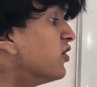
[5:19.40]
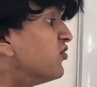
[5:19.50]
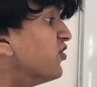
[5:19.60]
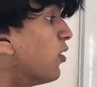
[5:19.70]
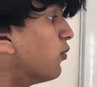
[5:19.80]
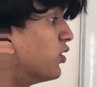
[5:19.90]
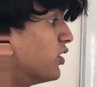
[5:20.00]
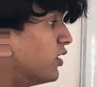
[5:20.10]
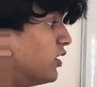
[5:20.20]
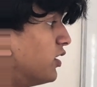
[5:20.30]
So,
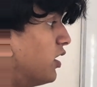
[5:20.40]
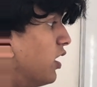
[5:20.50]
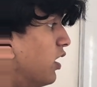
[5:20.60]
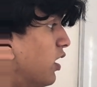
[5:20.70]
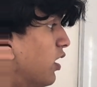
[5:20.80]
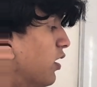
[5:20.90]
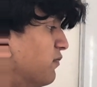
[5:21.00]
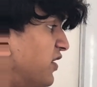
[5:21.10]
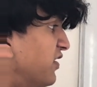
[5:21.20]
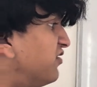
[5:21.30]

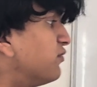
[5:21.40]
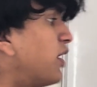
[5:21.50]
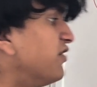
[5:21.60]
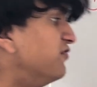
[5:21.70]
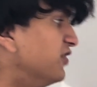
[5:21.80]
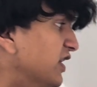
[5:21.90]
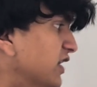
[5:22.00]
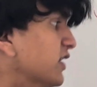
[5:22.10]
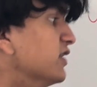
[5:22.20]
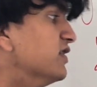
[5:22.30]
and this is my
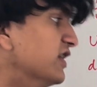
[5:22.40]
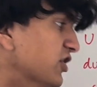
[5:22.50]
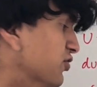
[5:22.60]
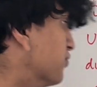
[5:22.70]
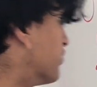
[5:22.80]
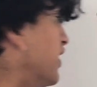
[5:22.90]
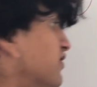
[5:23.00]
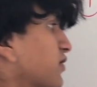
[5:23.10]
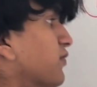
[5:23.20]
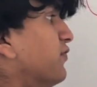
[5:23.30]
v du, right?
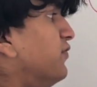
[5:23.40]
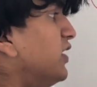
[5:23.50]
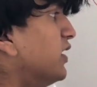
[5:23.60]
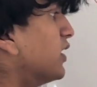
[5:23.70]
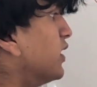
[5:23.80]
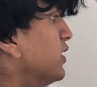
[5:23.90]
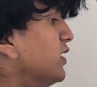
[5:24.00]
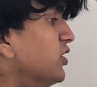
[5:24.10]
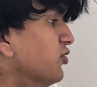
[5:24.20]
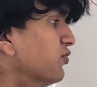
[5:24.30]
So v
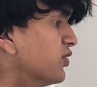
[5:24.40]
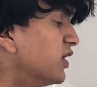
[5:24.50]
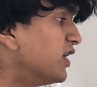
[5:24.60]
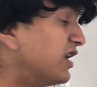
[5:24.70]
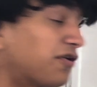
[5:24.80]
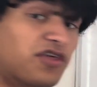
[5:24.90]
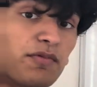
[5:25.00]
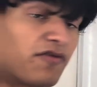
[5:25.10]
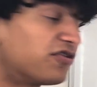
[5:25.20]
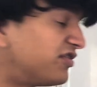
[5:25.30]
du. Now think
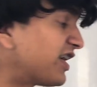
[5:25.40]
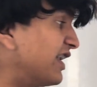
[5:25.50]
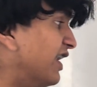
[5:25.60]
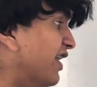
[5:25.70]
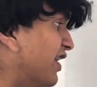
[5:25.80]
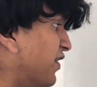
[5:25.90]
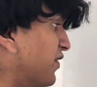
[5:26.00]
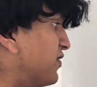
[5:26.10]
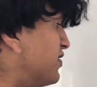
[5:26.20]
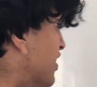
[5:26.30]
about it for a second.
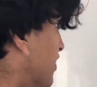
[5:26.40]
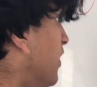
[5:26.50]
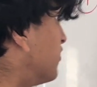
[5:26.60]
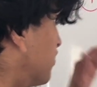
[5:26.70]
It's